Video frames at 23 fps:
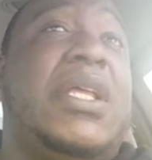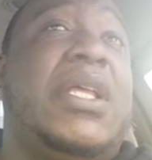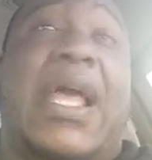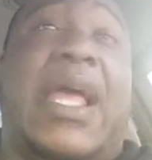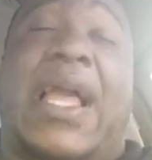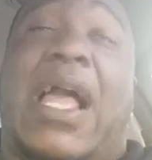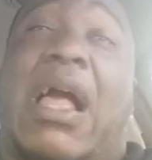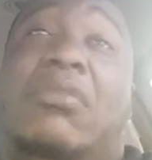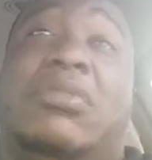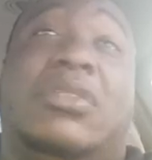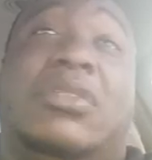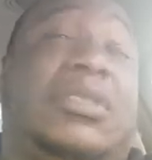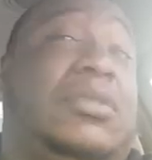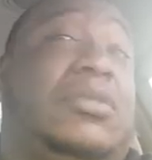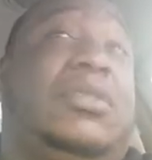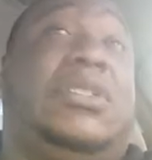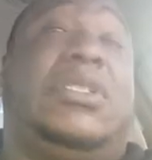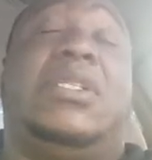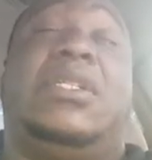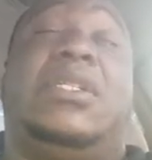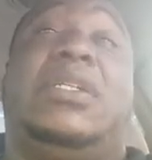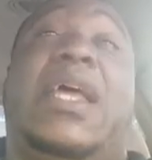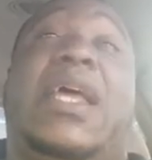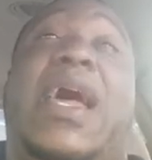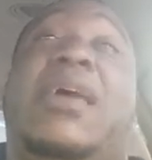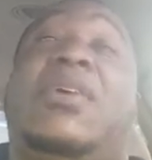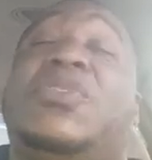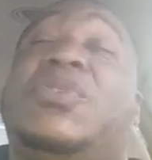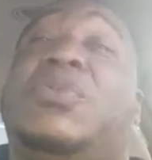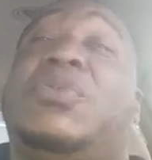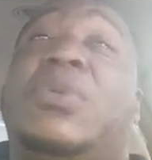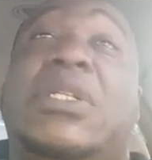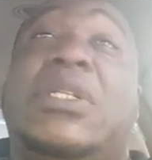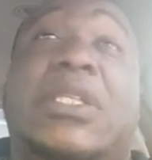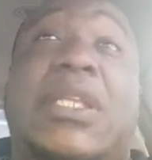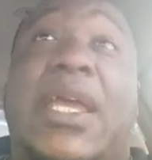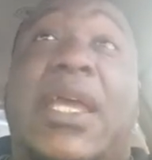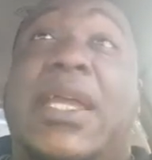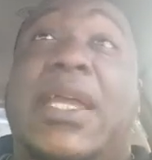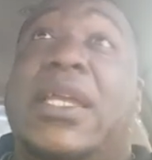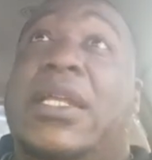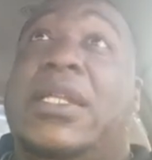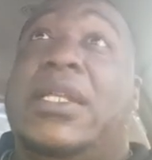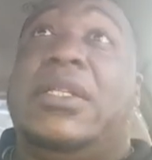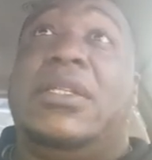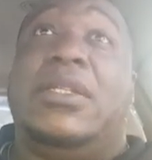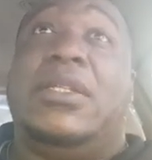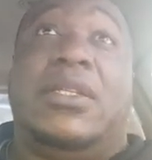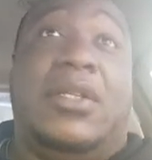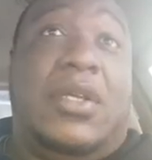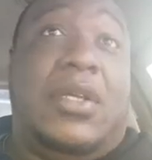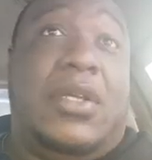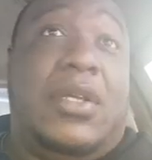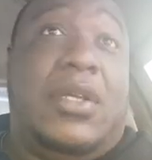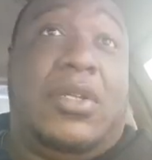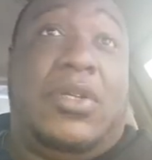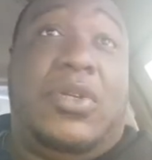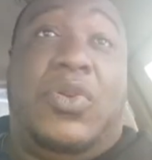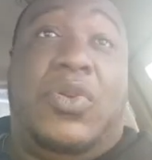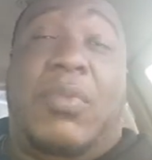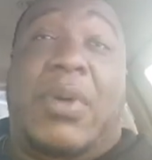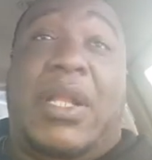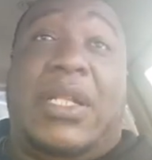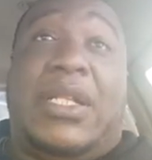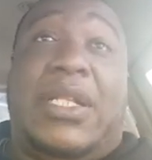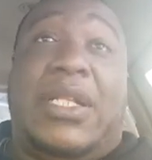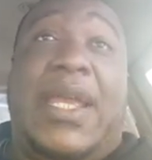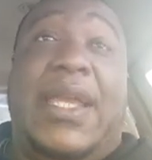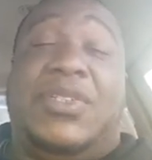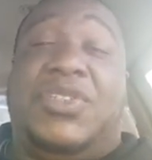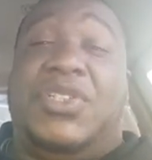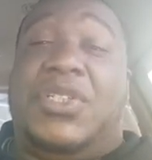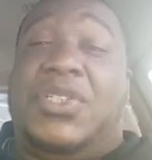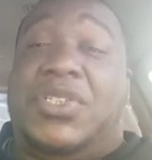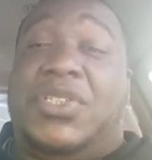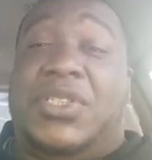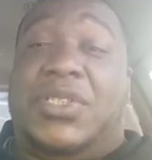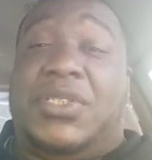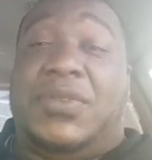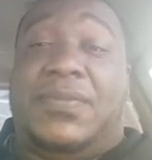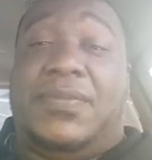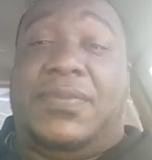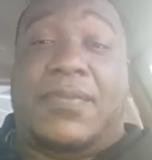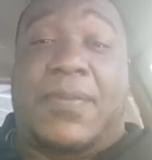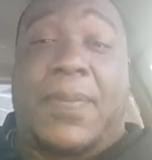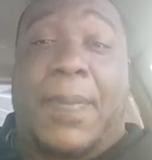Like, I was sitting in the house one day, and my leg just.